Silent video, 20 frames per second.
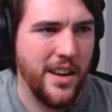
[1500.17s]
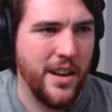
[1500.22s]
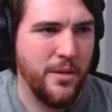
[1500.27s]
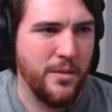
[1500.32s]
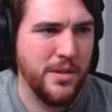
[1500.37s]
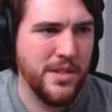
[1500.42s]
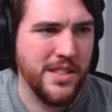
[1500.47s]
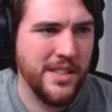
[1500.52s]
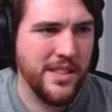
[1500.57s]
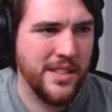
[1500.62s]
It
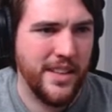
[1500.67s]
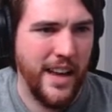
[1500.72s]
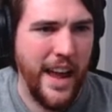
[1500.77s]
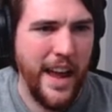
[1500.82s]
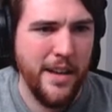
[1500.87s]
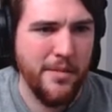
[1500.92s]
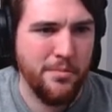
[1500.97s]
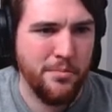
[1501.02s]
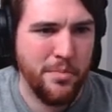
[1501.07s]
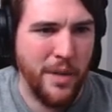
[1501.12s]
wasn't
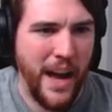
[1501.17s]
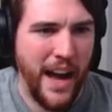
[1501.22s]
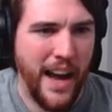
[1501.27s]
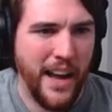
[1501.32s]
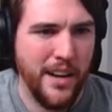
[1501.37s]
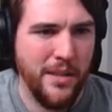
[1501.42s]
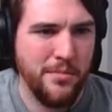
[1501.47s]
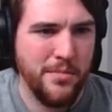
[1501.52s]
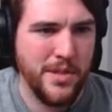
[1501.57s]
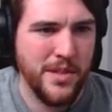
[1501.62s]
that
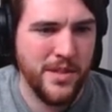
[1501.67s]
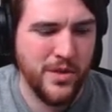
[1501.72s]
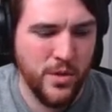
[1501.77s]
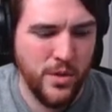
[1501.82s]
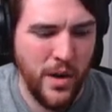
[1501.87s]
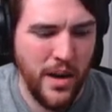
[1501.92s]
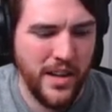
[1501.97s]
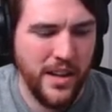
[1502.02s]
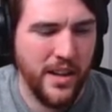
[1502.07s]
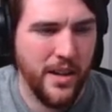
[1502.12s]
bad. I'm just trying